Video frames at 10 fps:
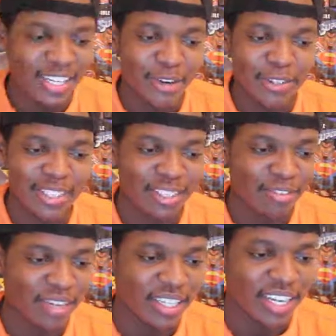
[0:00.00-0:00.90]
That was a
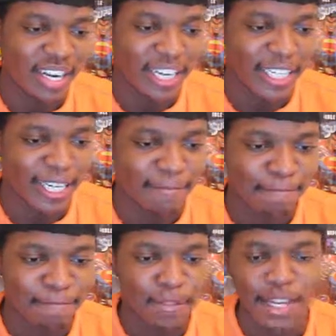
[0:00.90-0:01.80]
funny line.
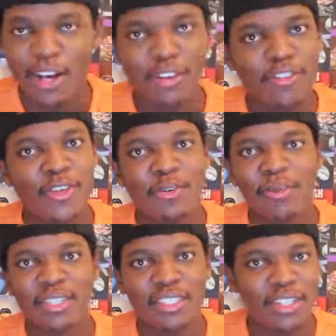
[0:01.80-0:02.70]
A lot of humor.